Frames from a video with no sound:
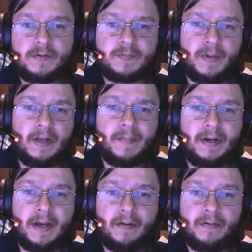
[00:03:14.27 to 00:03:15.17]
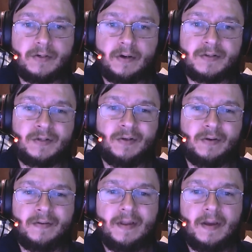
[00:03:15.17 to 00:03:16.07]
expand my knowledge
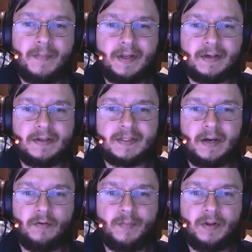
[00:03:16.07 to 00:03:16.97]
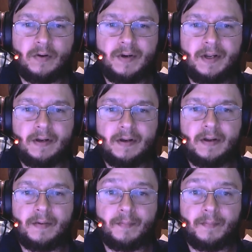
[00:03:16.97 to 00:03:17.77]
arsenal because I will be learning